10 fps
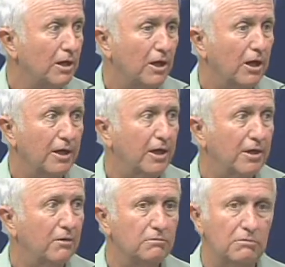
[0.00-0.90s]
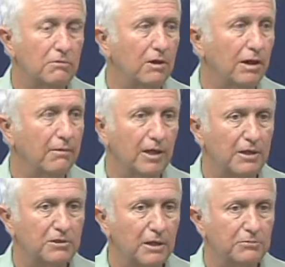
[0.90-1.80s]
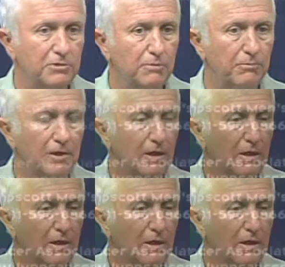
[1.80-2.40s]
I don't. I'm simply a